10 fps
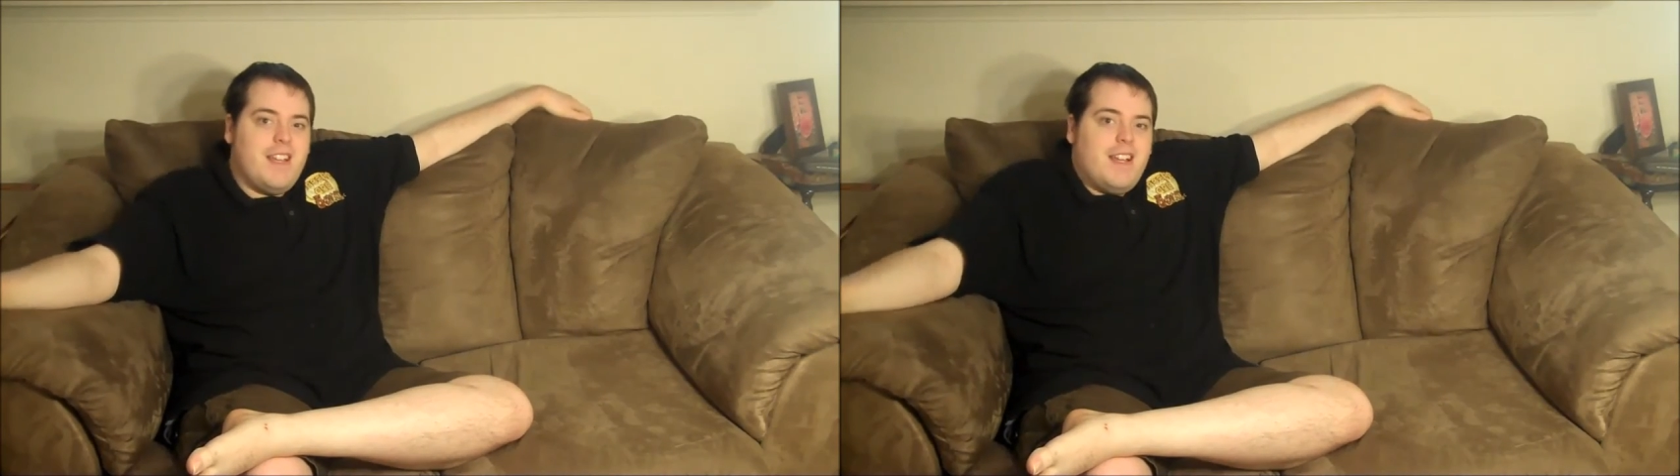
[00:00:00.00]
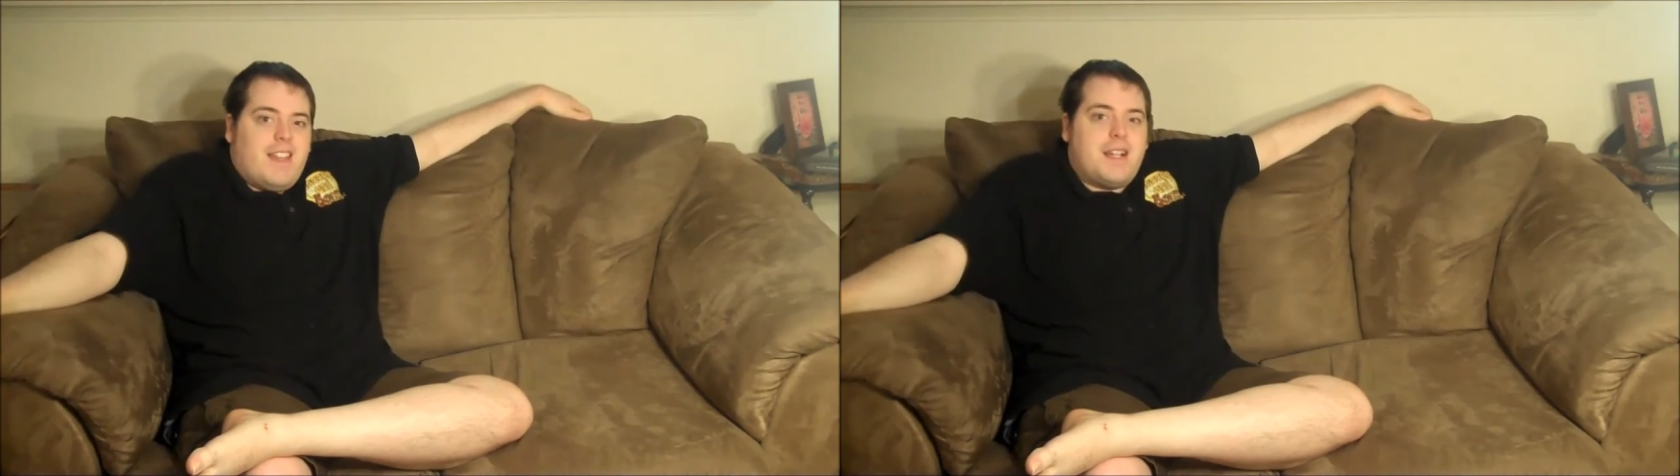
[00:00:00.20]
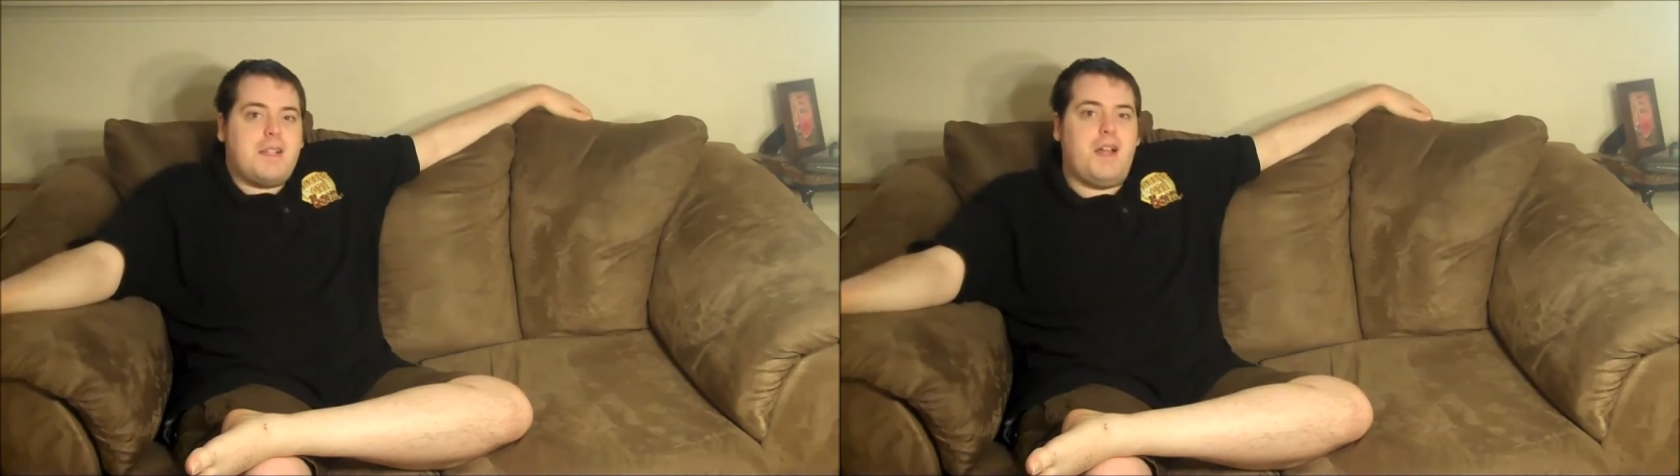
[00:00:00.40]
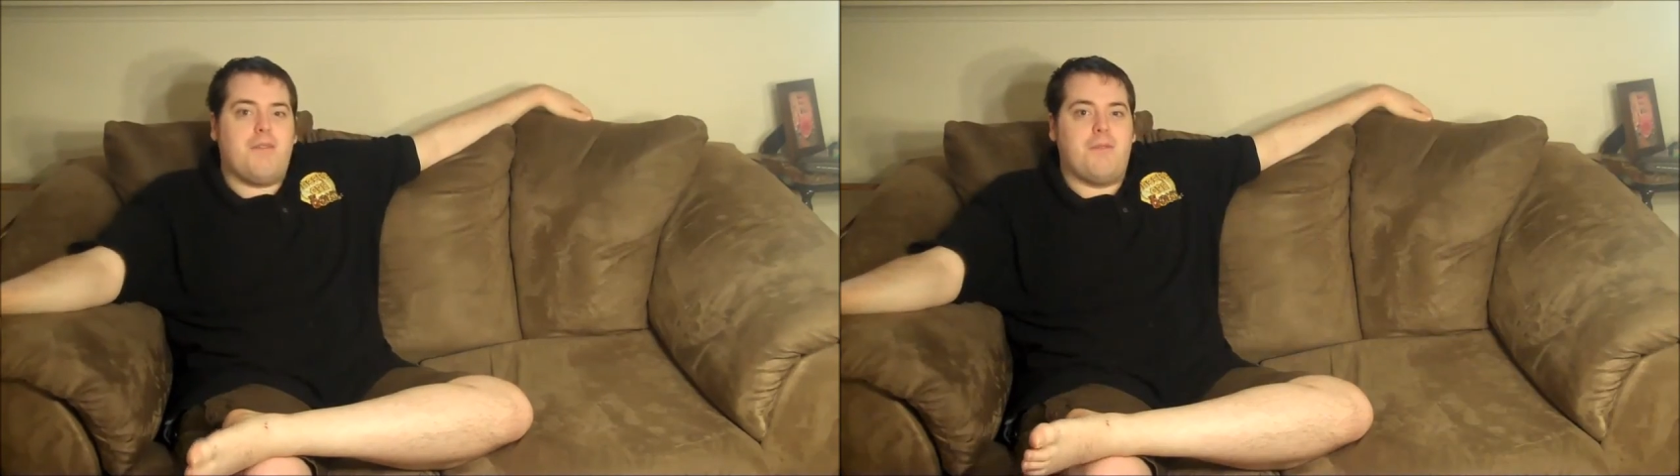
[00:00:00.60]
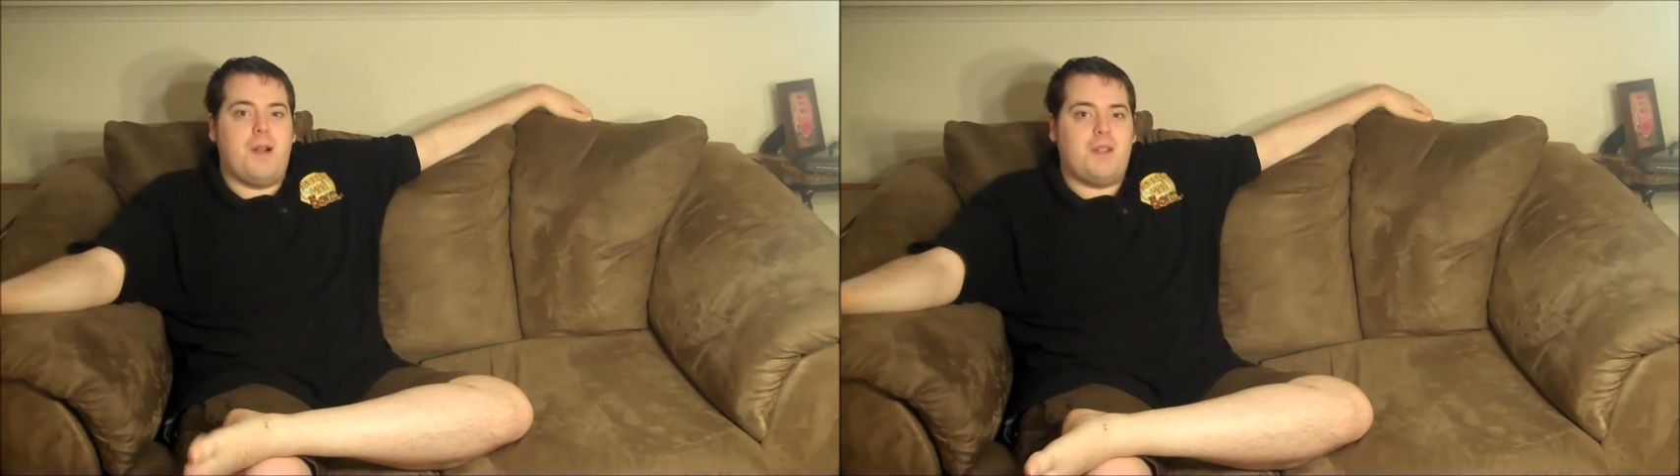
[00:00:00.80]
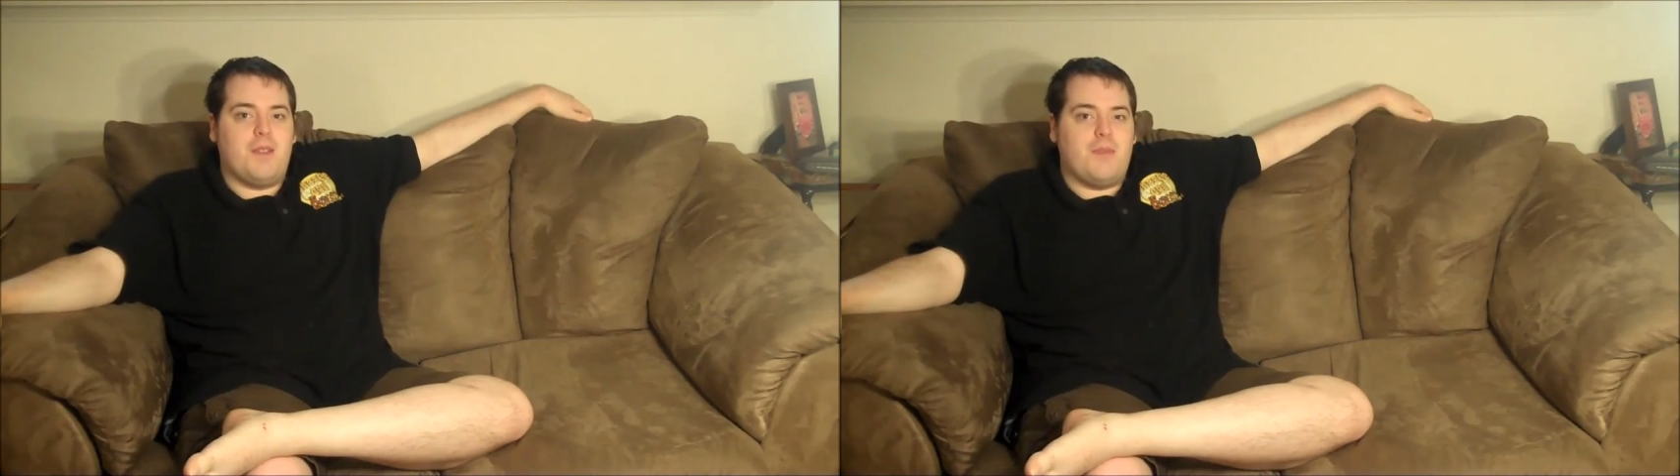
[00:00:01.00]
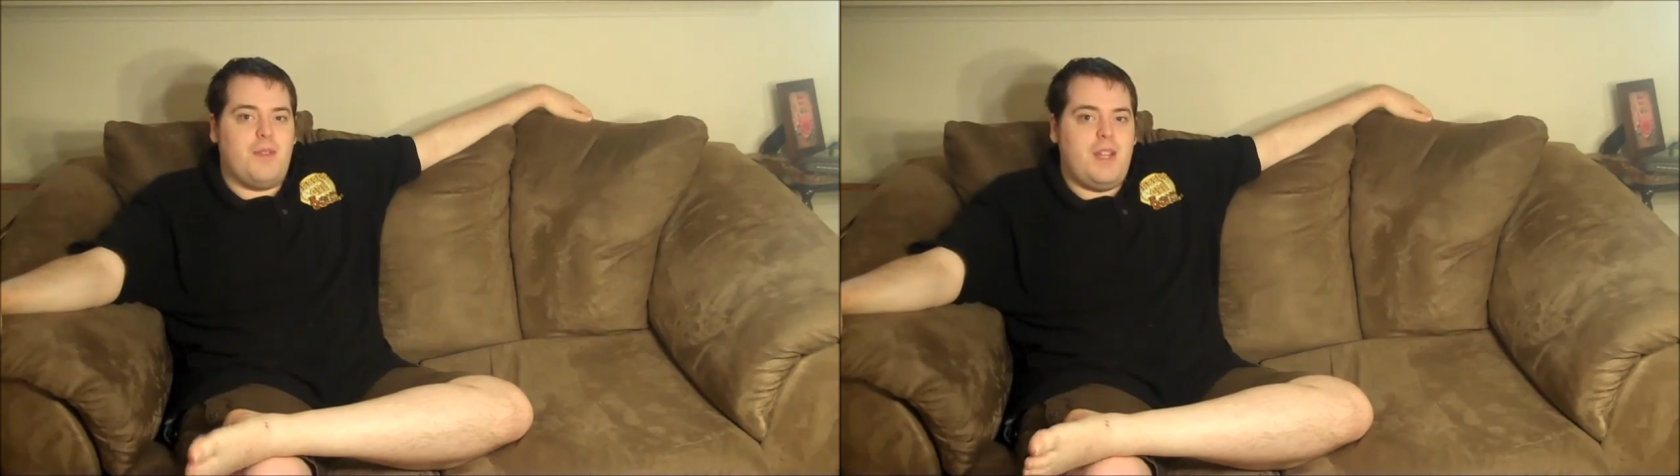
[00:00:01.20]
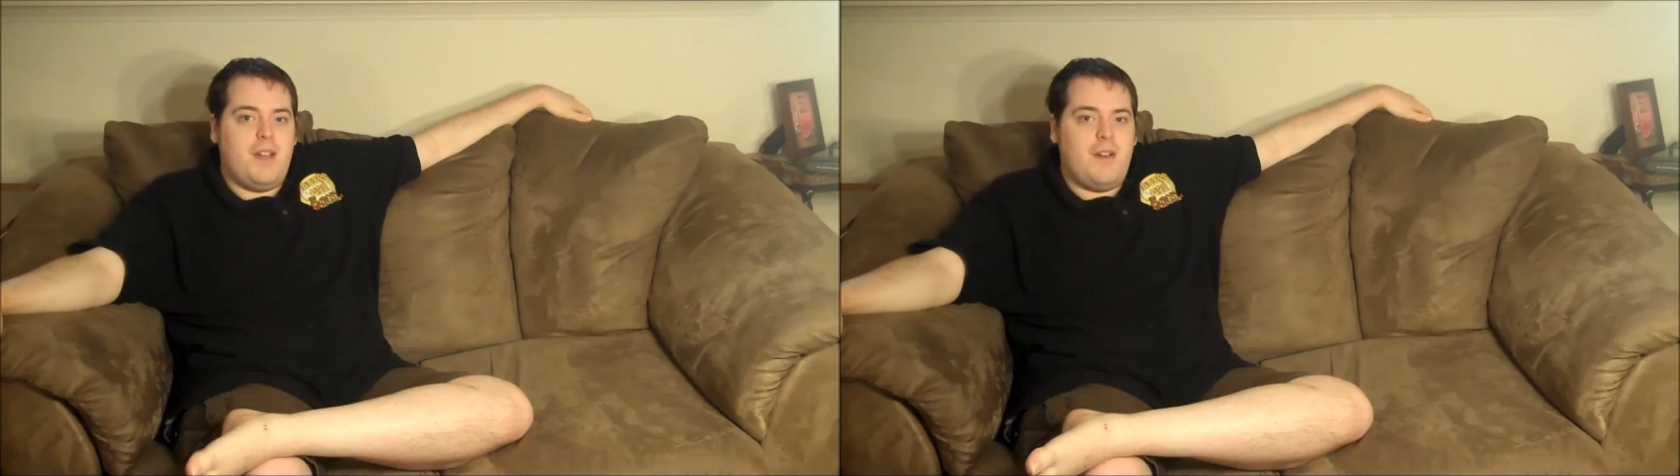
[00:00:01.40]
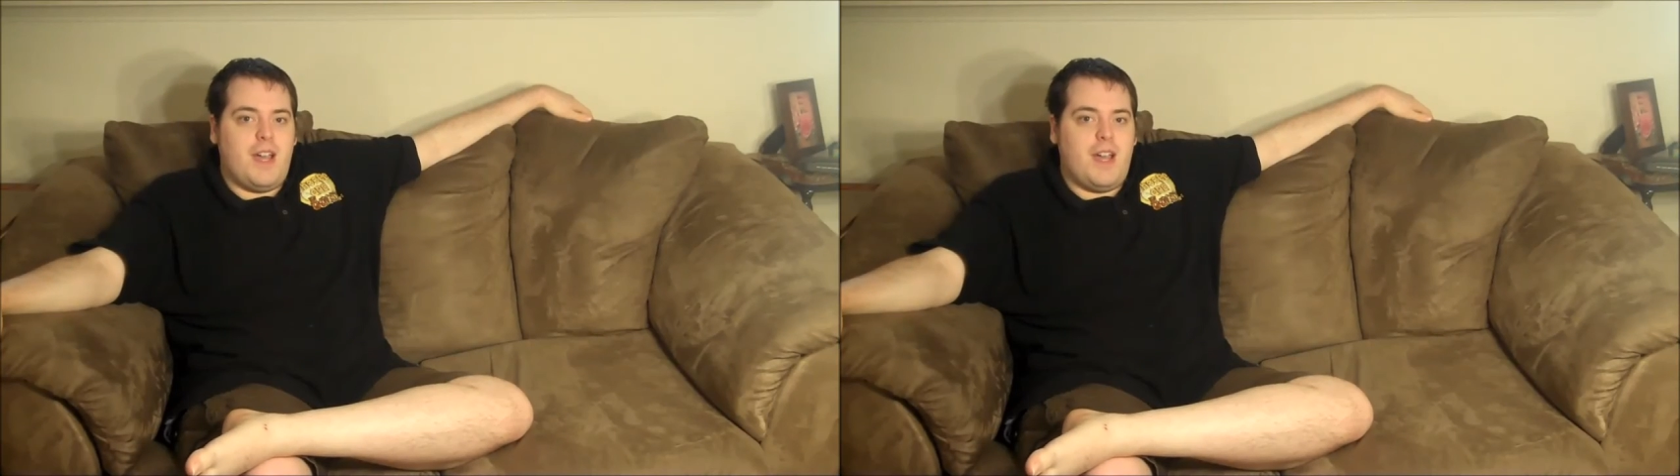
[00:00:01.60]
Thanks a lot for watching this video,